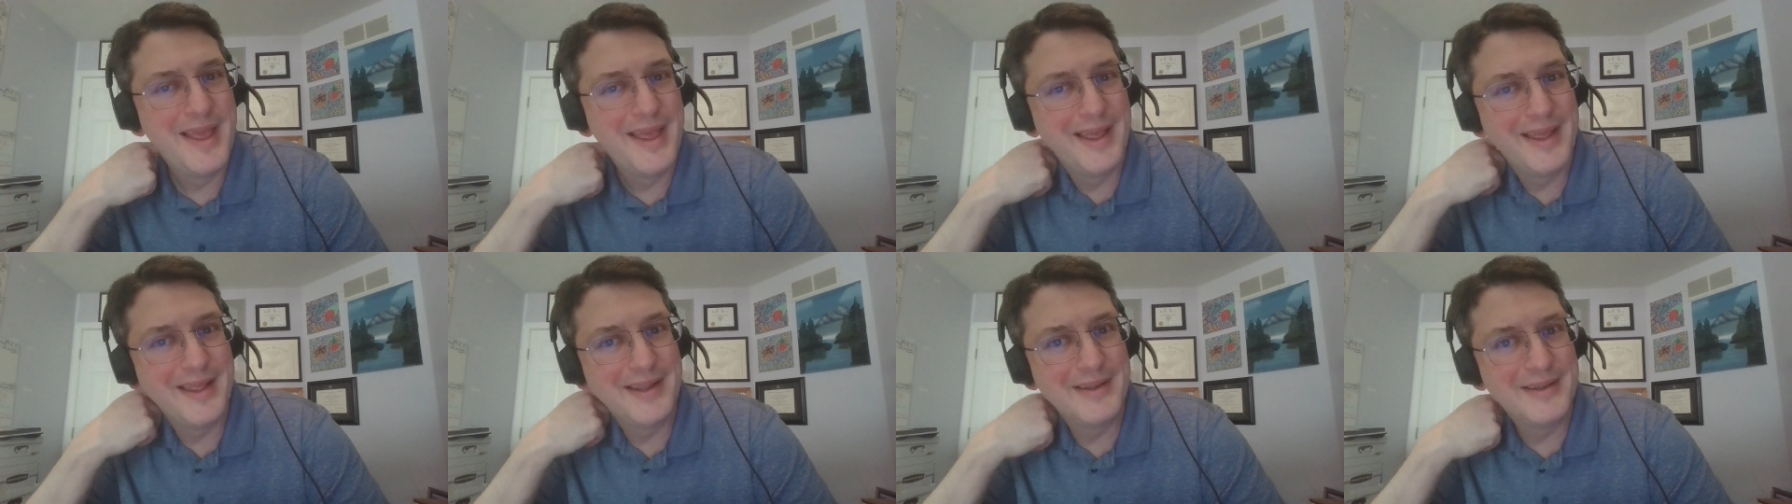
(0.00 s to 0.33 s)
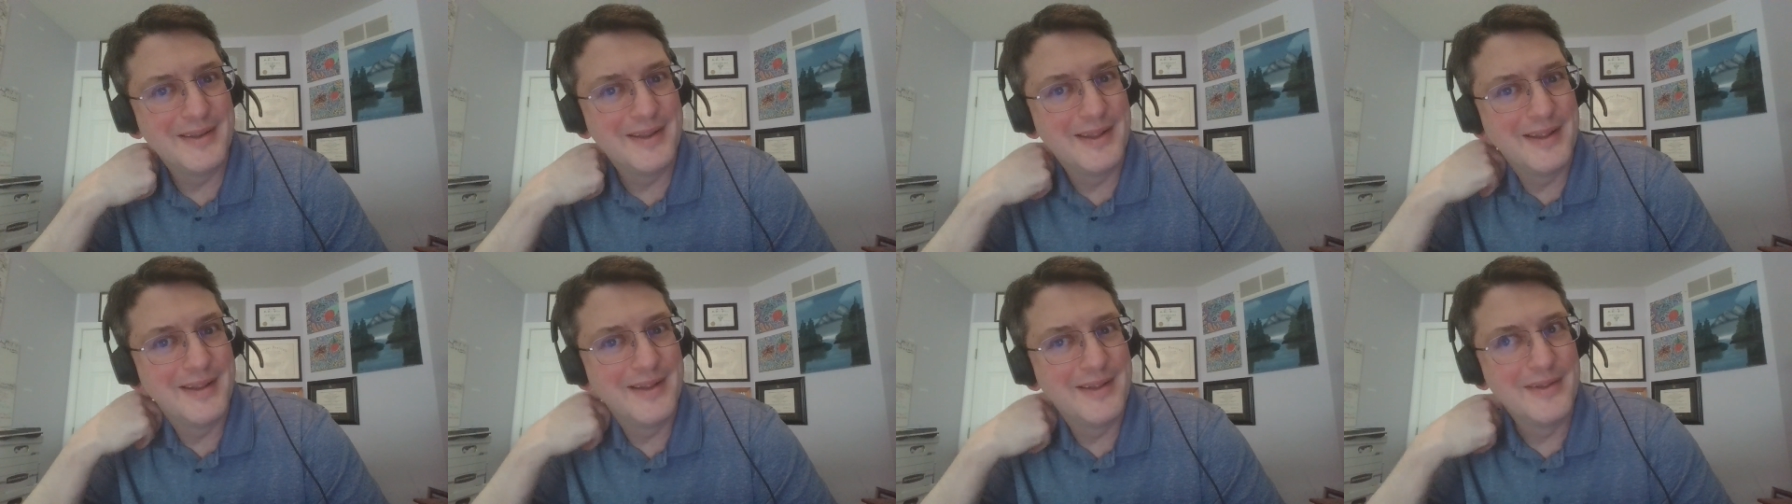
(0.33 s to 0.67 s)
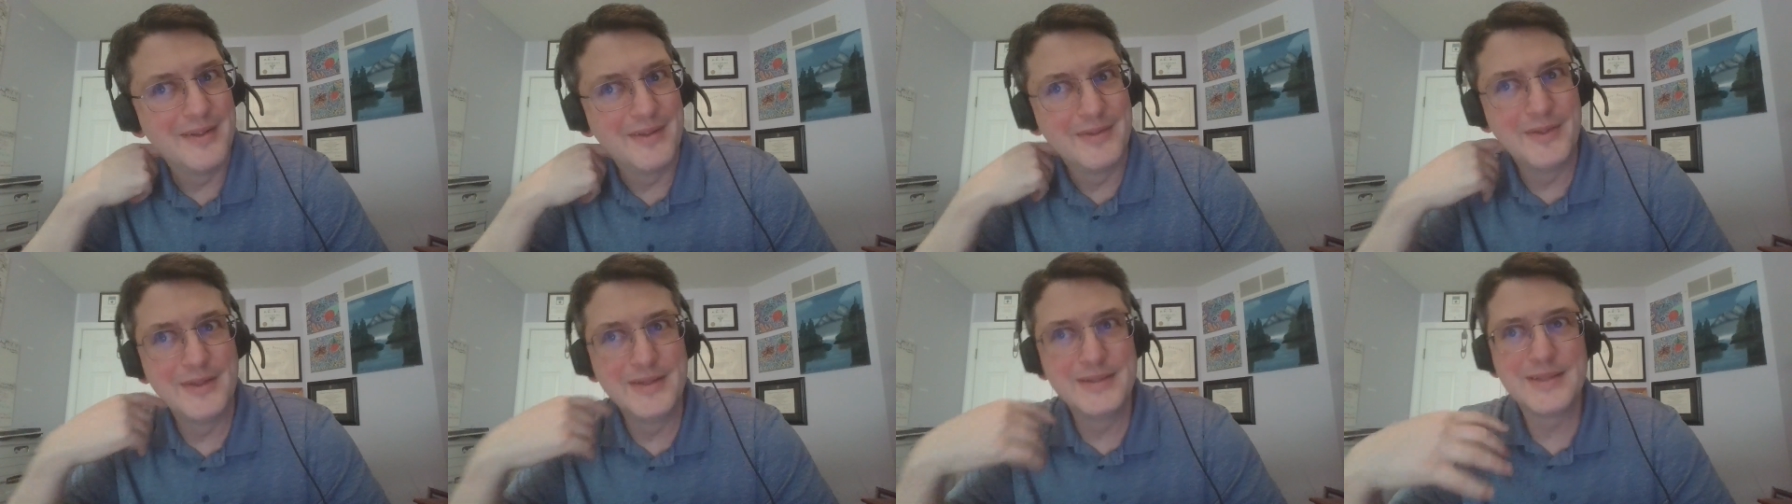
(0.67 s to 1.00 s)
and
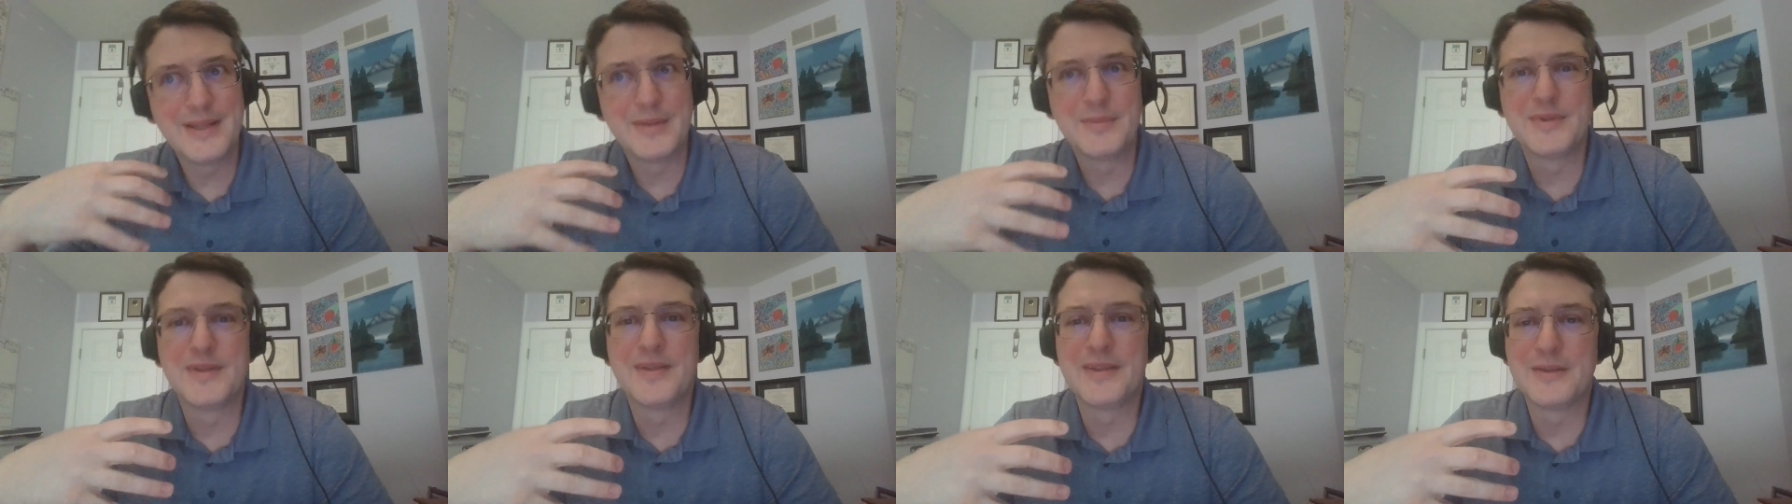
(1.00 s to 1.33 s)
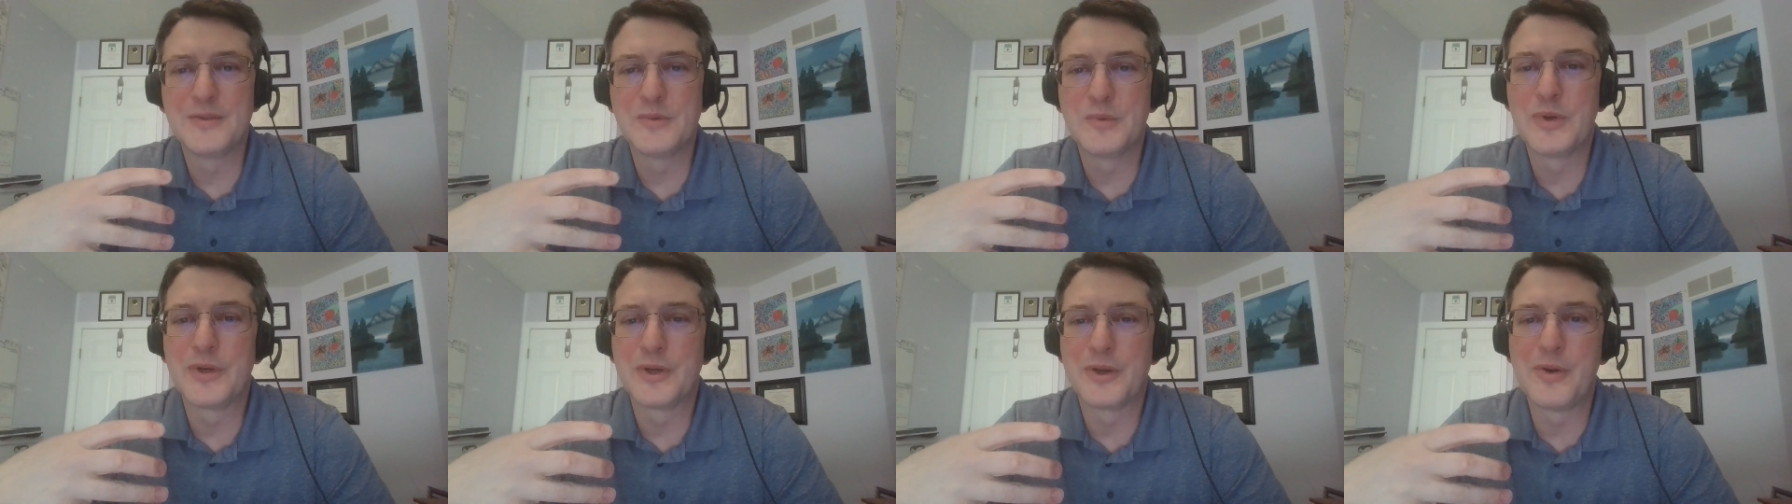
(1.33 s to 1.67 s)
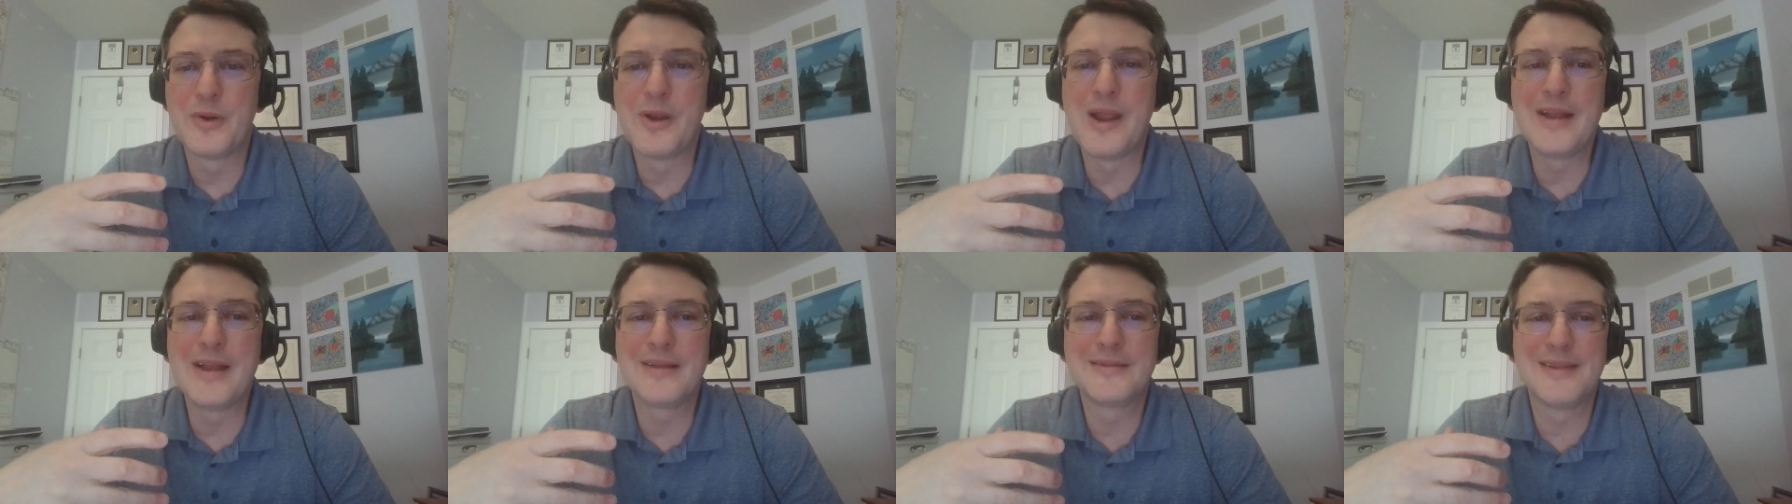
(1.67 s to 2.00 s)
these types of things were
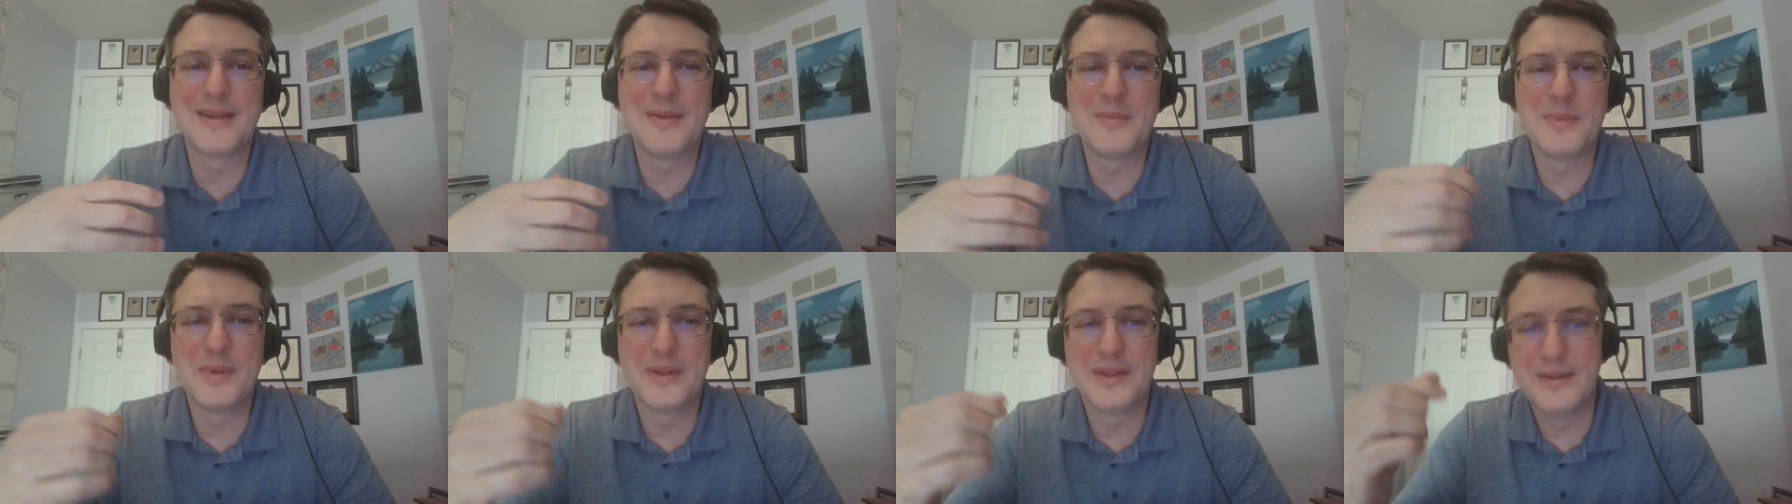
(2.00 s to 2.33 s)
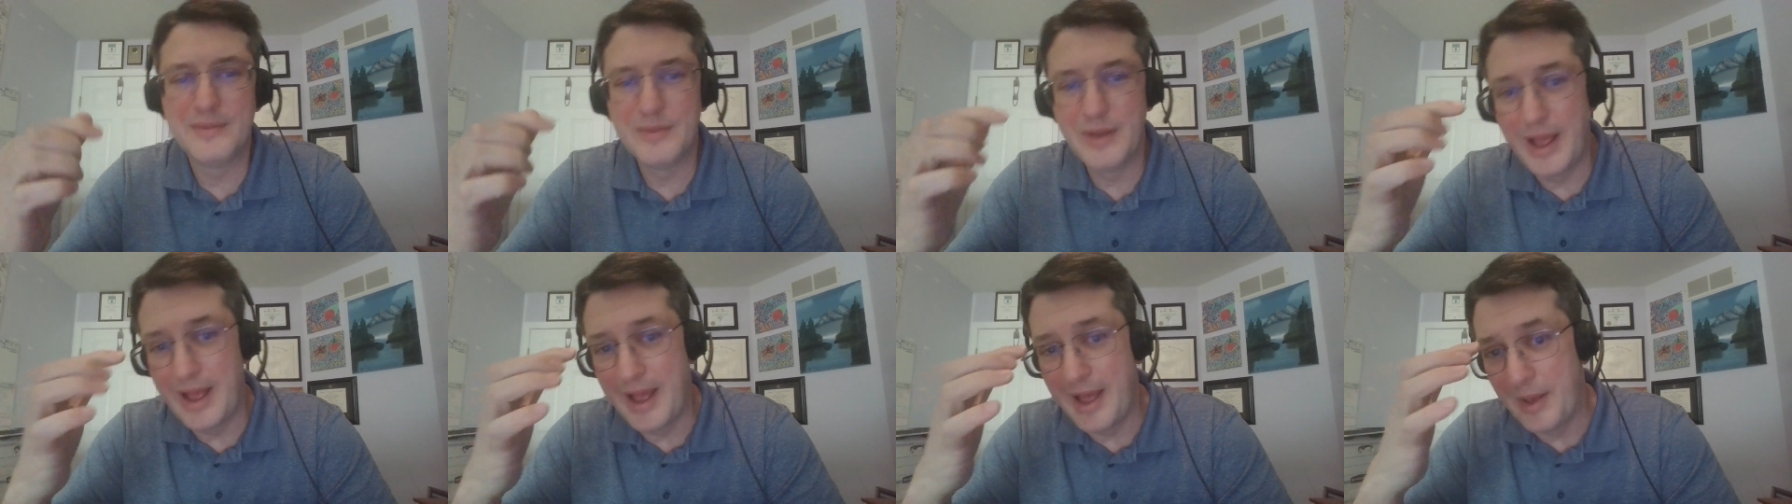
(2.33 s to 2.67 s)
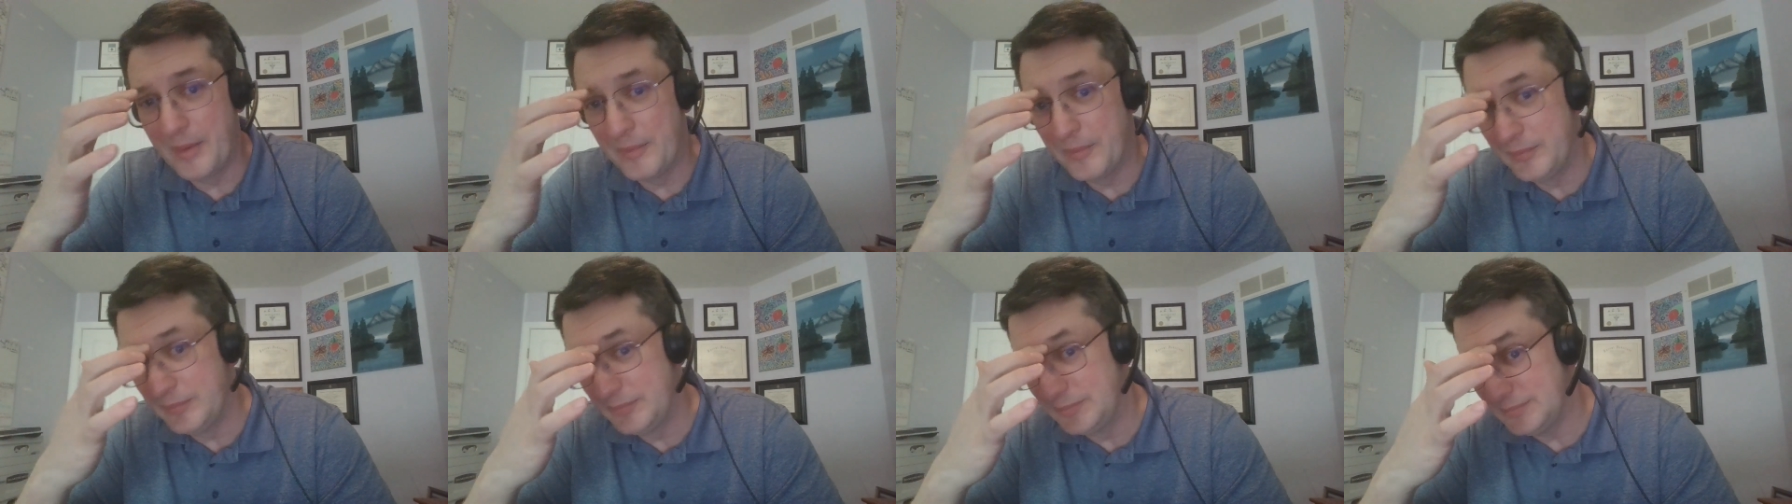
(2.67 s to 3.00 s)
correct. I mean,
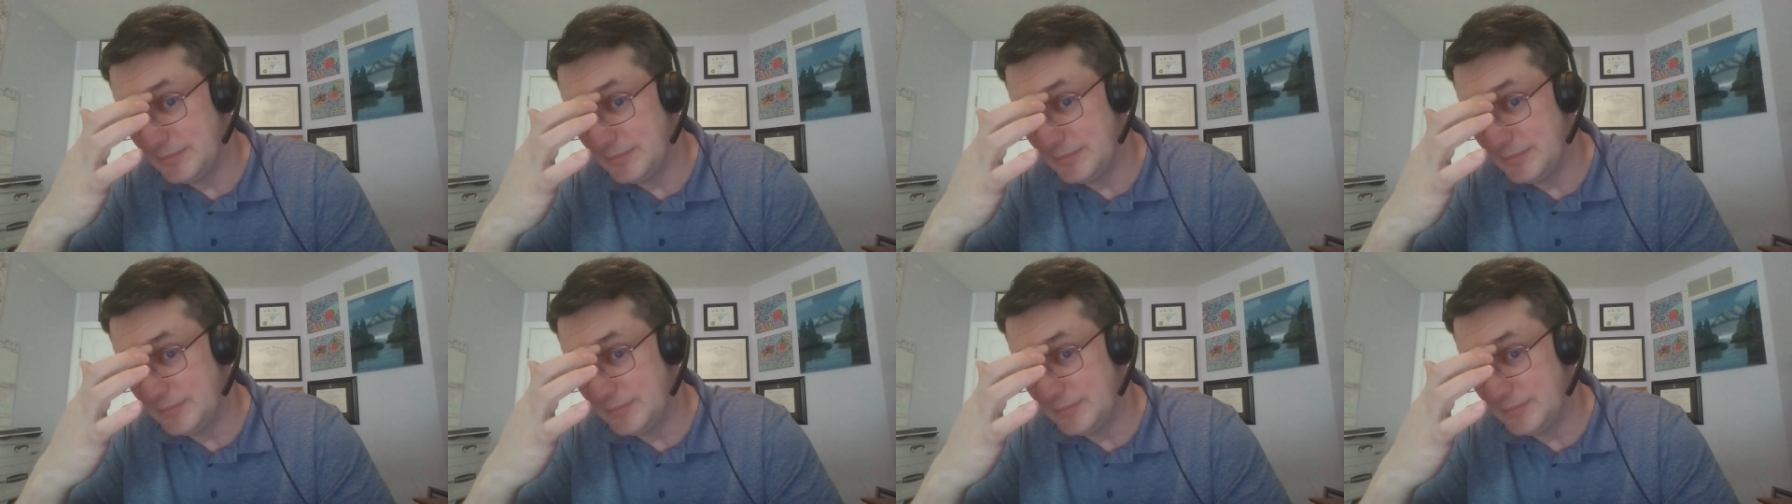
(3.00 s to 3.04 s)
um,